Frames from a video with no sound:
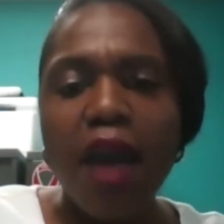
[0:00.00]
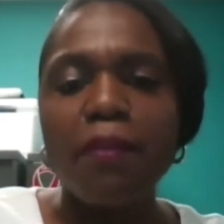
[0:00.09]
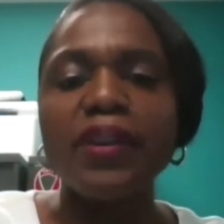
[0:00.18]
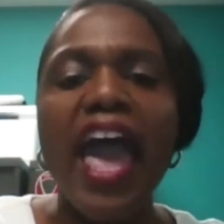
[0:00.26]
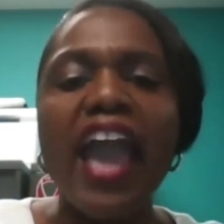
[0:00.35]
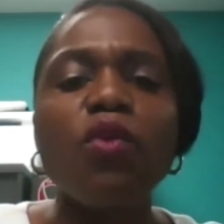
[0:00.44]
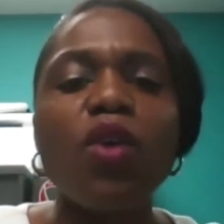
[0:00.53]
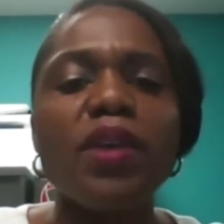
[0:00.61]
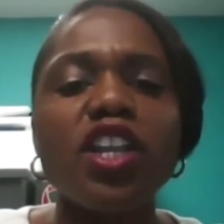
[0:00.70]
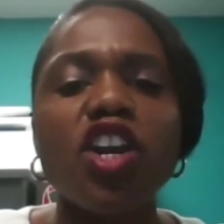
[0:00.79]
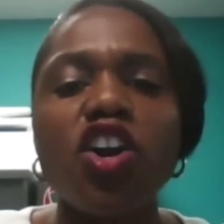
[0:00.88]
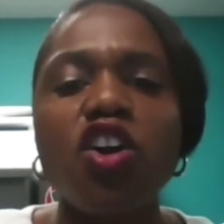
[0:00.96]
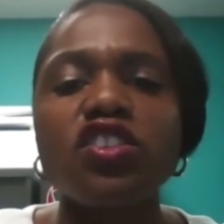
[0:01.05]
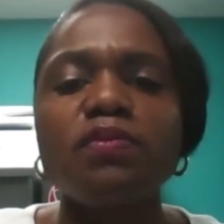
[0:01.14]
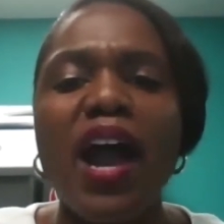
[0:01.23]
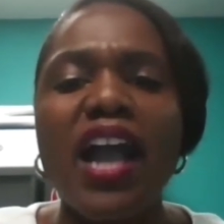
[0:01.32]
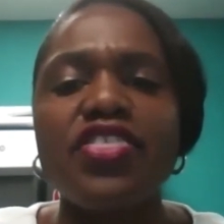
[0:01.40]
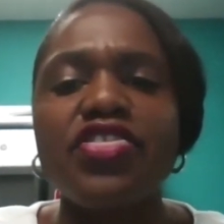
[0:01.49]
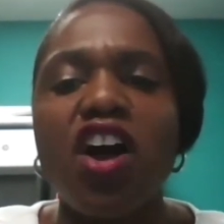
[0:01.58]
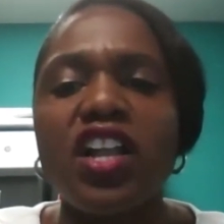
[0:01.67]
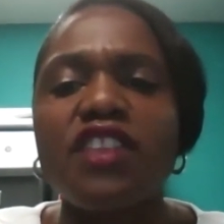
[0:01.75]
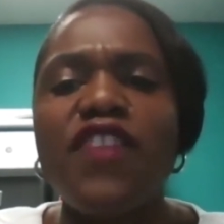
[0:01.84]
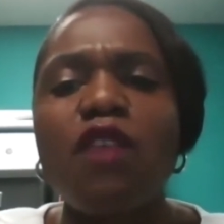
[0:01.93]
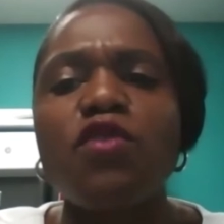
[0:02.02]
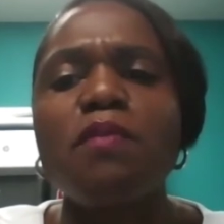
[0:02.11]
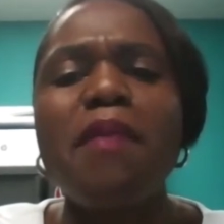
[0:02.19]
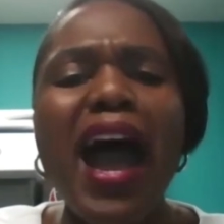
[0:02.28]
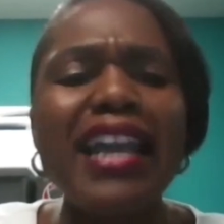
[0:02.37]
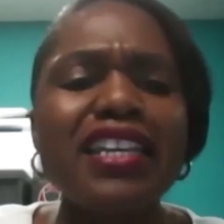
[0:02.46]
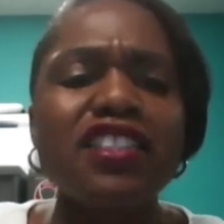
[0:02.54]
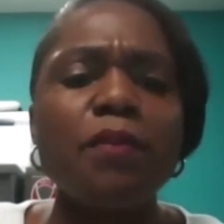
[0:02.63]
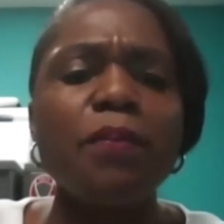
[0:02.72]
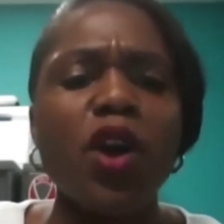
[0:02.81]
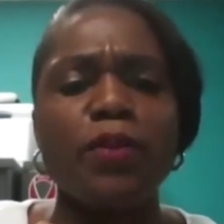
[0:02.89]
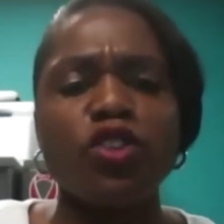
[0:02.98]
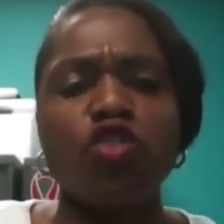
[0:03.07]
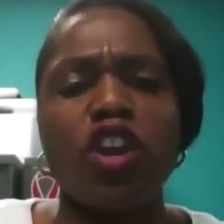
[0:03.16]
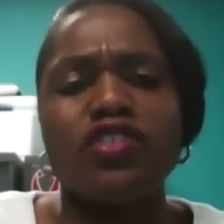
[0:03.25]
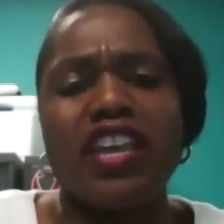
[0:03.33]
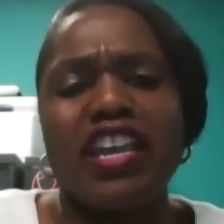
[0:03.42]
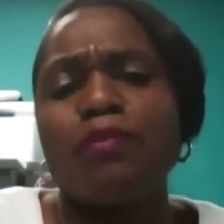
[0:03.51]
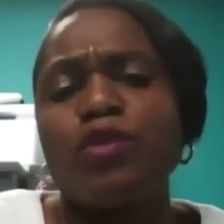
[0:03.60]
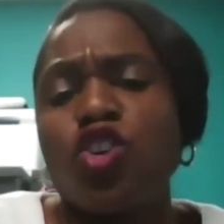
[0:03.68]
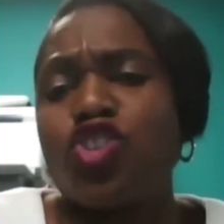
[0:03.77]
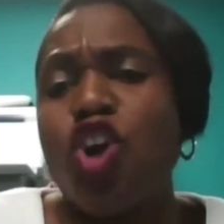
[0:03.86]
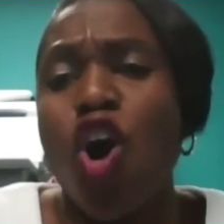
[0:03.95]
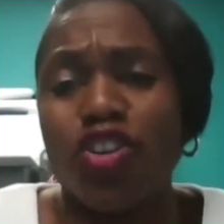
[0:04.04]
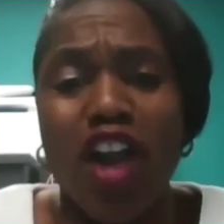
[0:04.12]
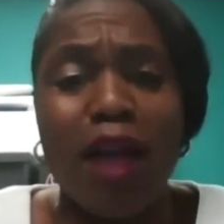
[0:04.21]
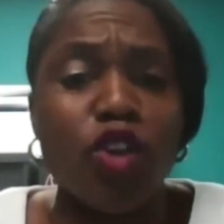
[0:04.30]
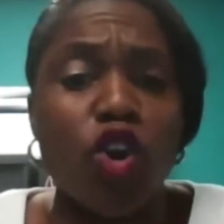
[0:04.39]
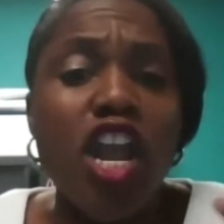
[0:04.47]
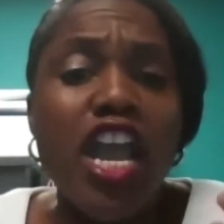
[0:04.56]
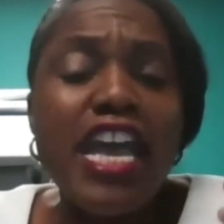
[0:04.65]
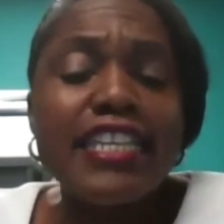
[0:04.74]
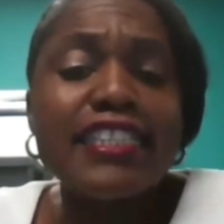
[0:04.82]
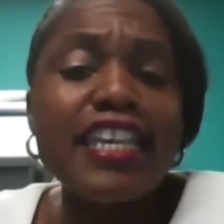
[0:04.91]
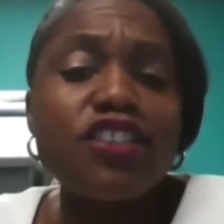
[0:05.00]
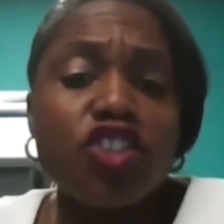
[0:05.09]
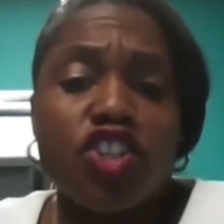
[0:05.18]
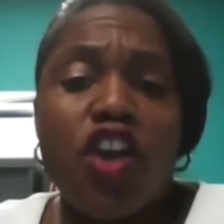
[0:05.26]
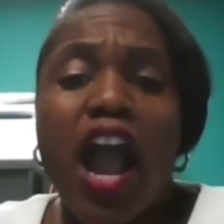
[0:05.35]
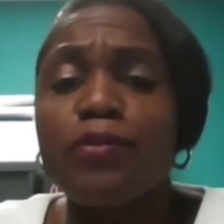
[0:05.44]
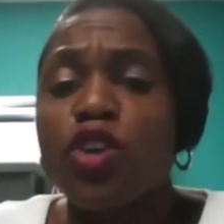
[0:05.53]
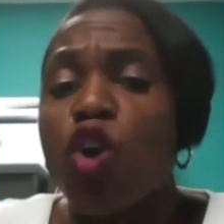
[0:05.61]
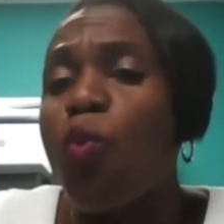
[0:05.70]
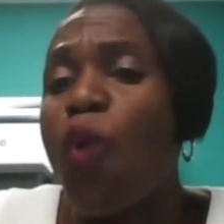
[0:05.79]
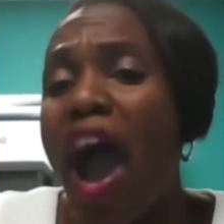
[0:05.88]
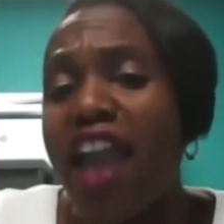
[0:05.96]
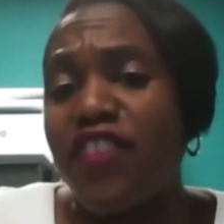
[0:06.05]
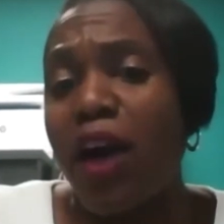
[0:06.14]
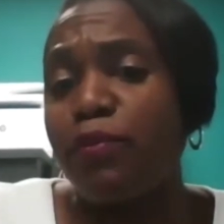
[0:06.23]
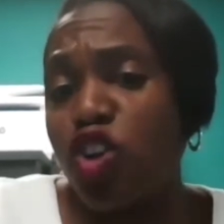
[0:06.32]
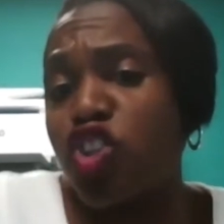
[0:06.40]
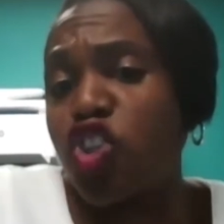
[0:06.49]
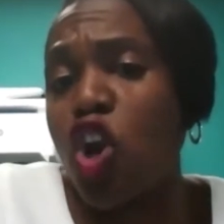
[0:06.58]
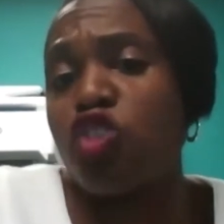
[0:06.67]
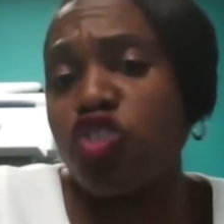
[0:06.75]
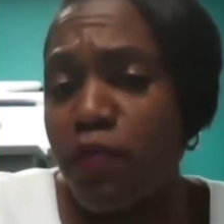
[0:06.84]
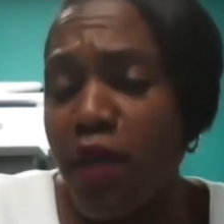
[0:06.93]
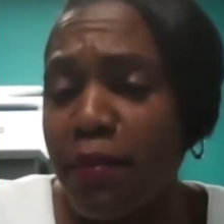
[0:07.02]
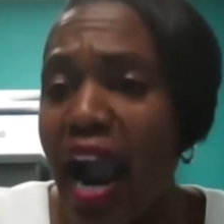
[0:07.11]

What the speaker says: Black women and girls might have thought, if I reminded the perpetrators that I'm your daughter, I'm your sister, I'm your wife, I'm your church member,